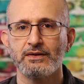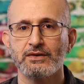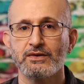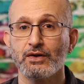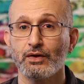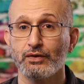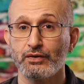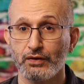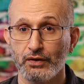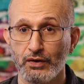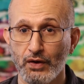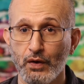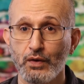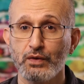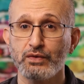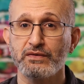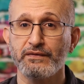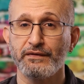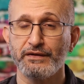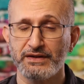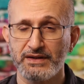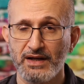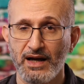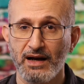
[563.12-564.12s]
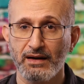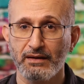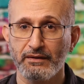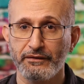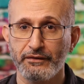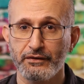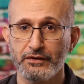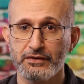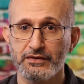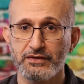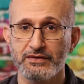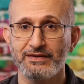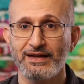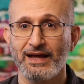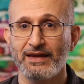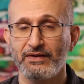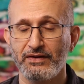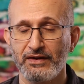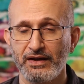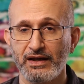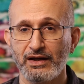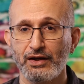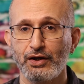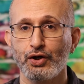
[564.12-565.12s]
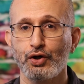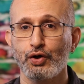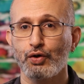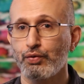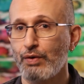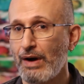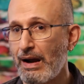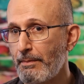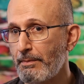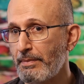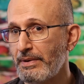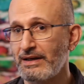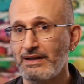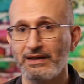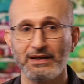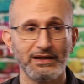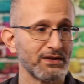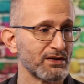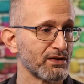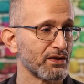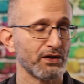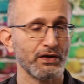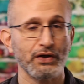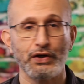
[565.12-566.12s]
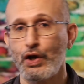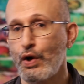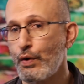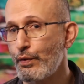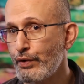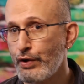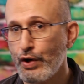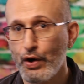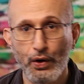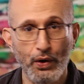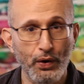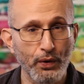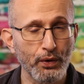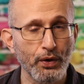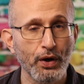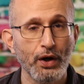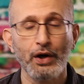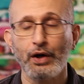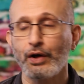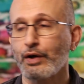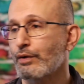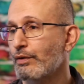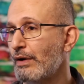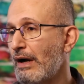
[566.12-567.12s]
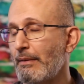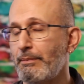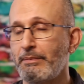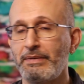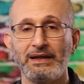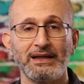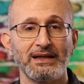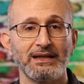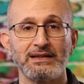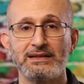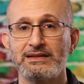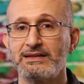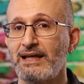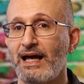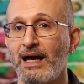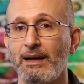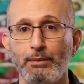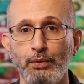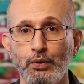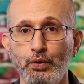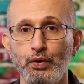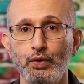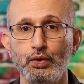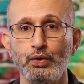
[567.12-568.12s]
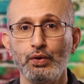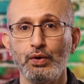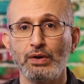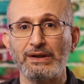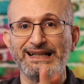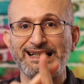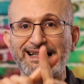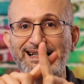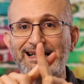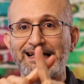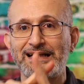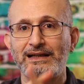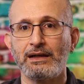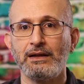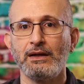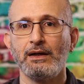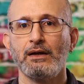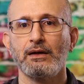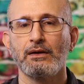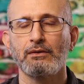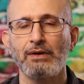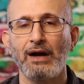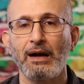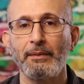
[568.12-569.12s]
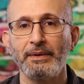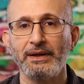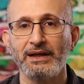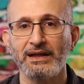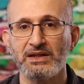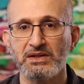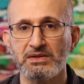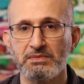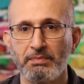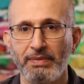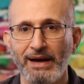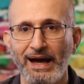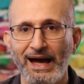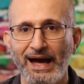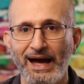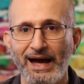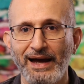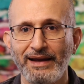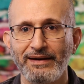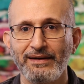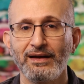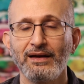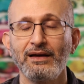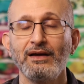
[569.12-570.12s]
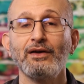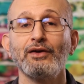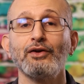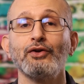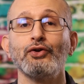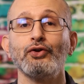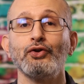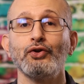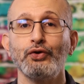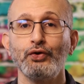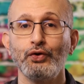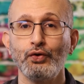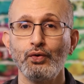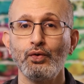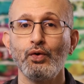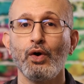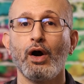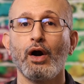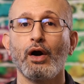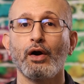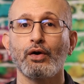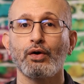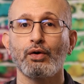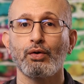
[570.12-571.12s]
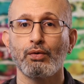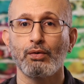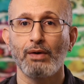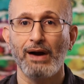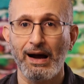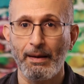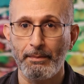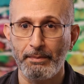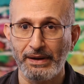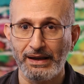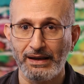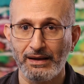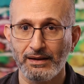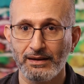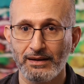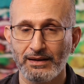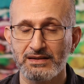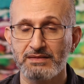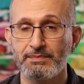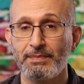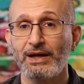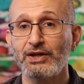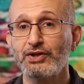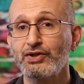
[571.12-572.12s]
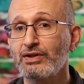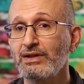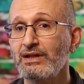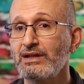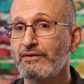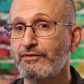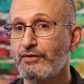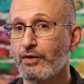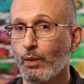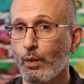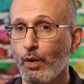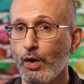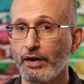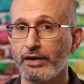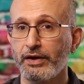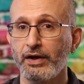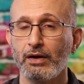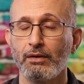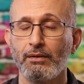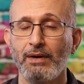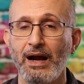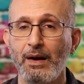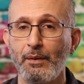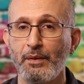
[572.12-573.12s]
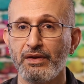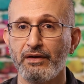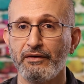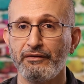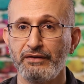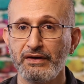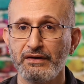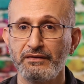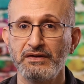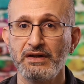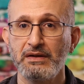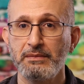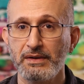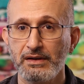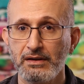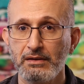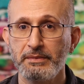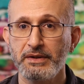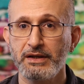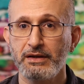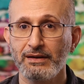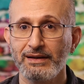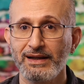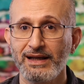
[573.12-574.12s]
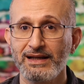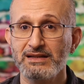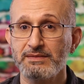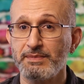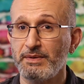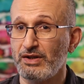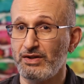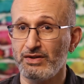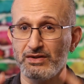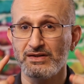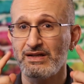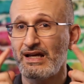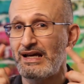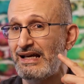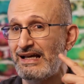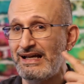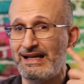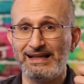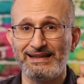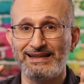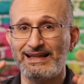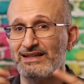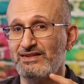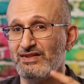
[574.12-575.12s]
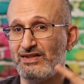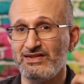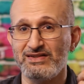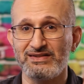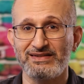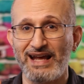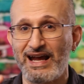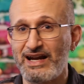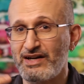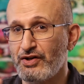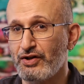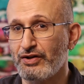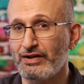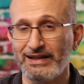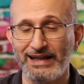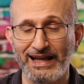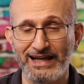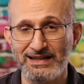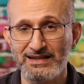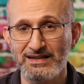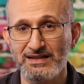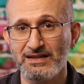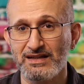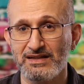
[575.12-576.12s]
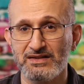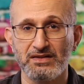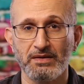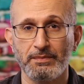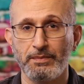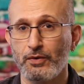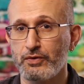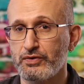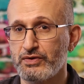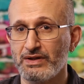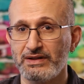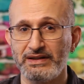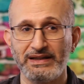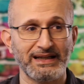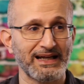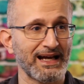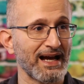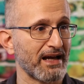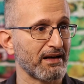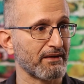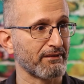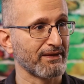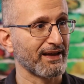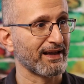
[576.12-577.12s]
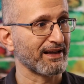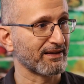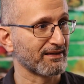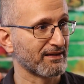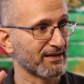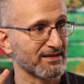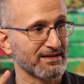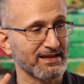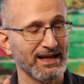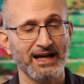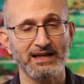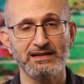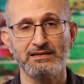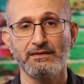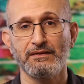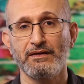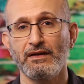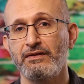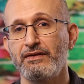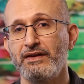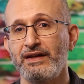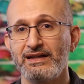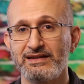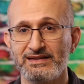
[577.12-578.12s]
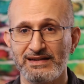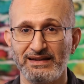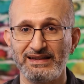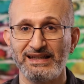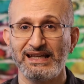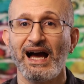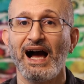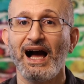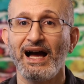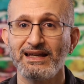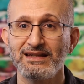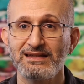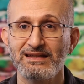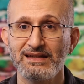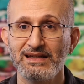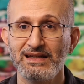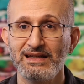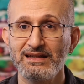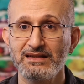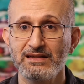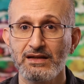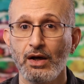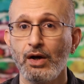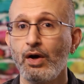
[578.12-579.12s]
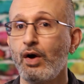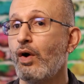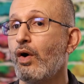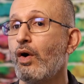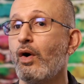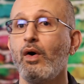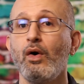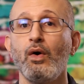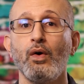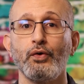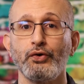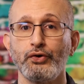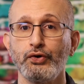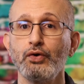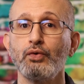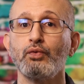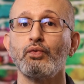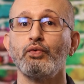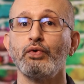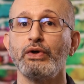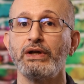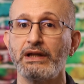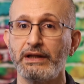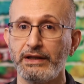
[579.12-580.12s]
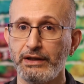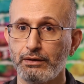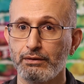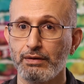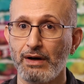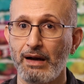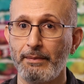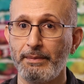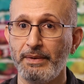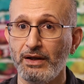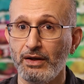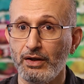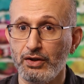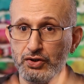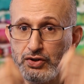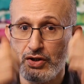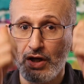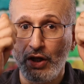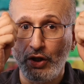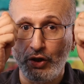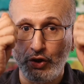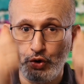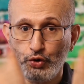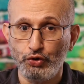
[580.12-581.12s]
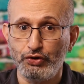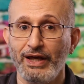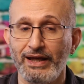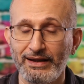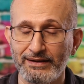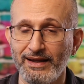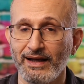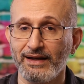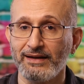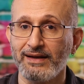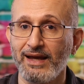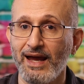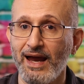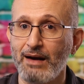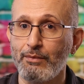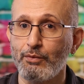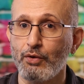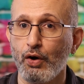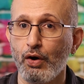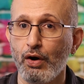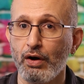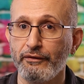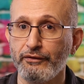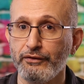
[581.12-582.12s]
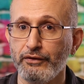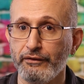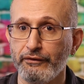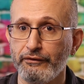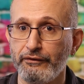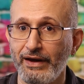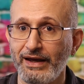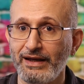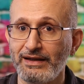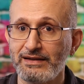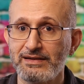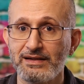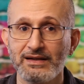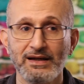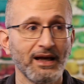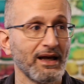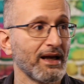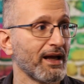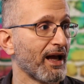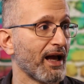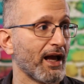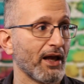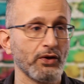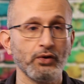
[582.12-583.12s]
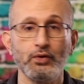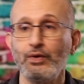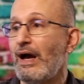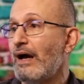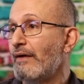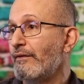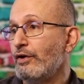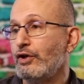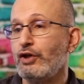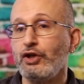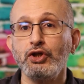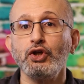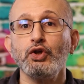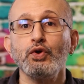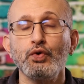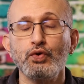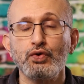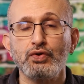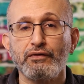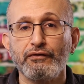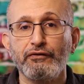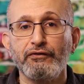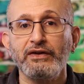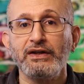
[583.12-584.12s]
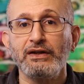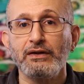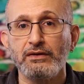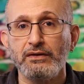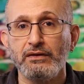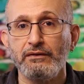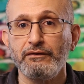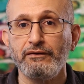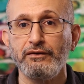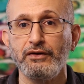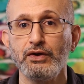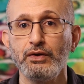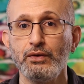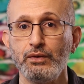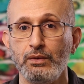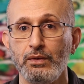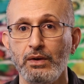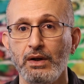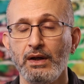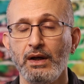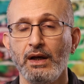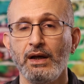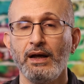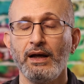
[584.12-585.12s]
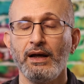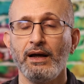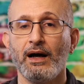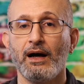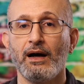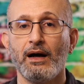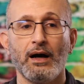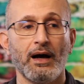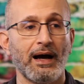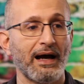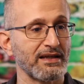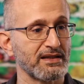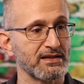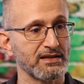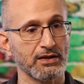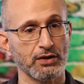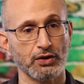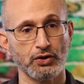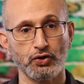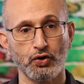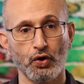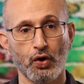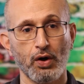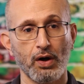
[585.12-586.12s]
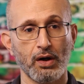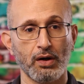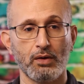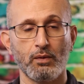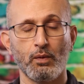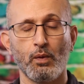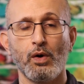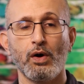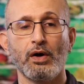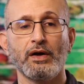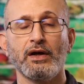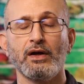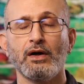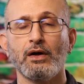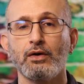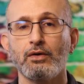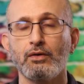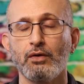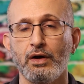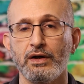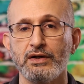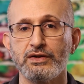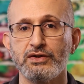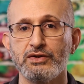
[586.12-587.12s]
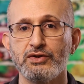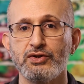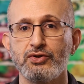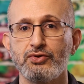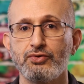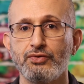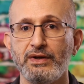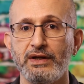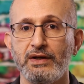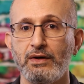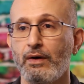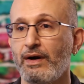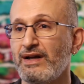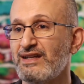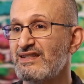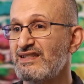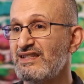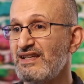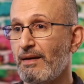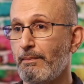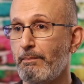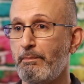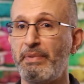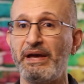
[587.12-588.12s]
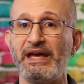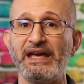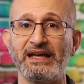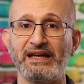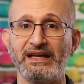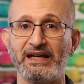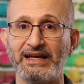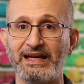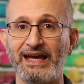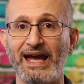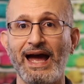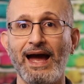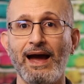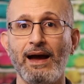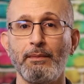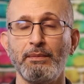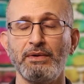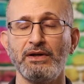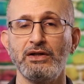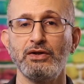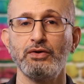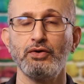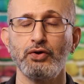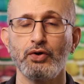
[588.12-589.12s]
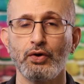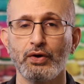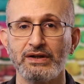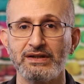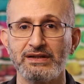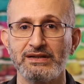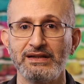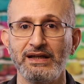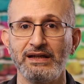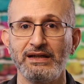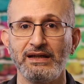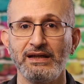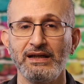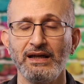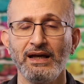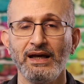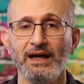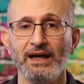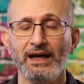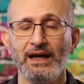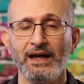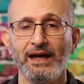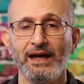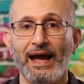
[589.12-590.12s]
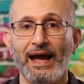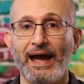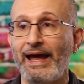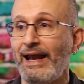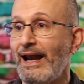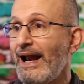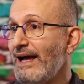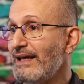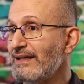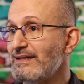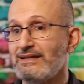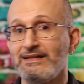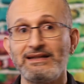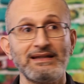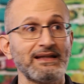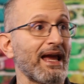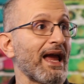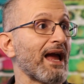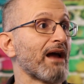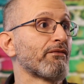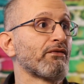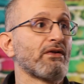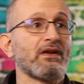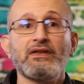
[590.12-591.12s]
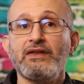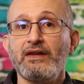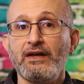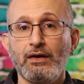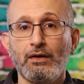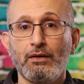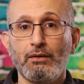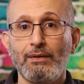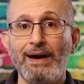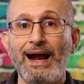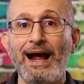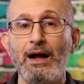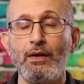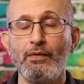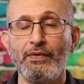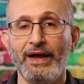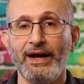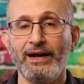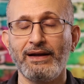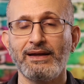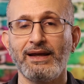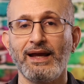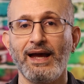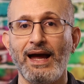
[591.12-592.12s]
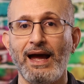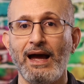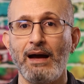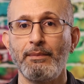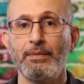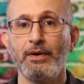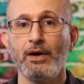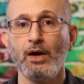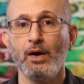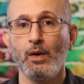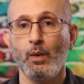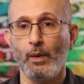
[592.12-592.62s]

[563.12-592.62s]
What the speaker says: So to those photographers that think cropping is a no-no, cropping is taboo, cropping is bad, you are cropping. Especially if you're walking around with a 50 millimeter lens, because that's a standard lens. It's supposedly kind of like the size of the things that the eye sees. Oh, you're really cropping, because you take that camera off your face and you have a huge field of view. I see a dog walking across the street, or I see a pink cab in New York City, and I see everything around that cab.